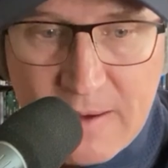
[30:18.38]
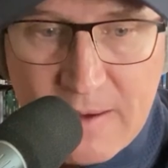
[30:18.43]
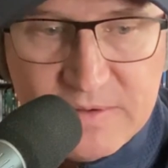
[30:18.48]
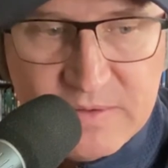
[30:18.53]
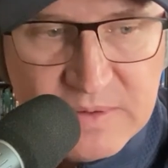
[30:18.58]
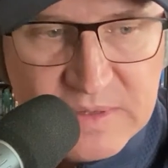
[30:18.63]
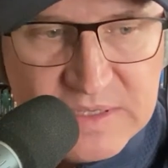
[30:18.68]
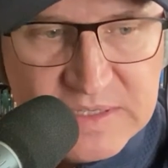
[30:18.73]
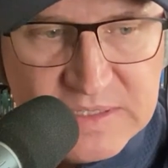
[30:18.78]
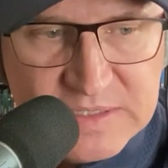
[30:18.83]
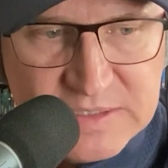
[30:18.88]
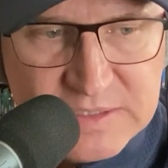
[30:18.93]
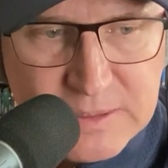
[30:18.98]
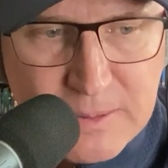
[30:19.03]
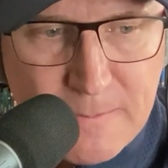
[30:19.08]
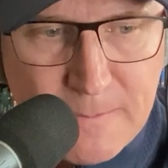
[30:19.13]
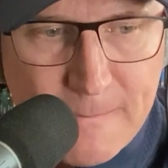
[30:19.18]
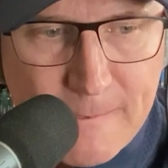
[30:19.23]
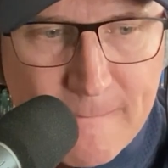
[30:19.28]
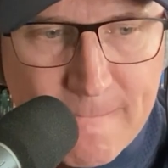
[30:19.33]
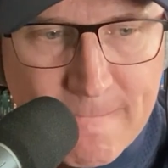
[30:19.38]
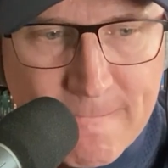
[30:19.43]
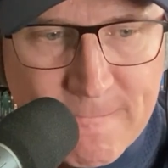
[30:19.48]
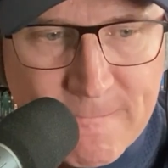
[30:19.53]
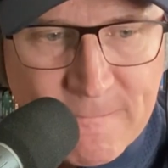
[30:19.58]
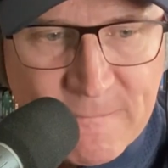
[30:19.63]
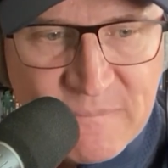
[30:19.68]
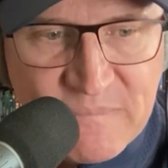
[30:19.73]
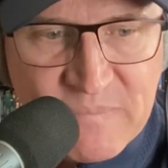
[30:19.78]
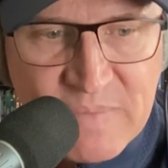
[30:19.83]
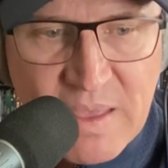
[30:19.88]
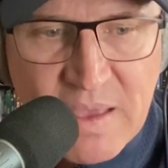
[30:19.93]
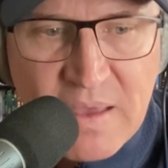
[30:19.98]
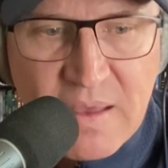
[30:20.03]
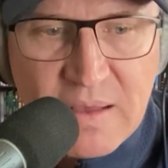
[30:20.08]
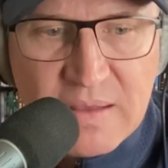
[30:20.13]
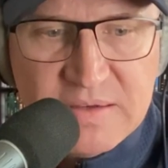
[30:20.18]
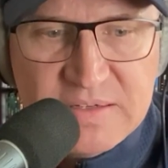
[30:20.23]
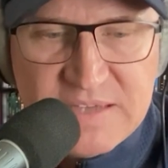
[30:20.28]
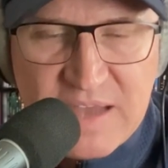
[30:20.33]
it really isn't.
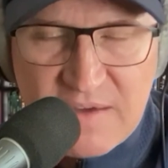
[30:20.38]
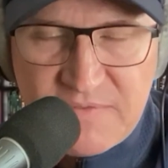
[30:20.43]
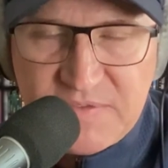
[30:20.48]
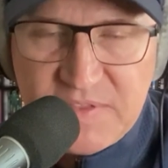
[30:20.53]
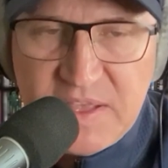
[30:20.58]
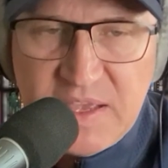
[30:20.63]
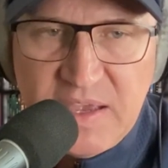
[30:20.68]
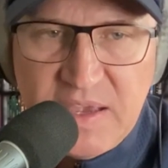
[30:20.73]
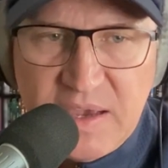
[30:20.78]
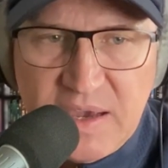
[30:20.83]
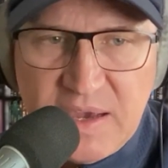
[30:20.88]
Definitely,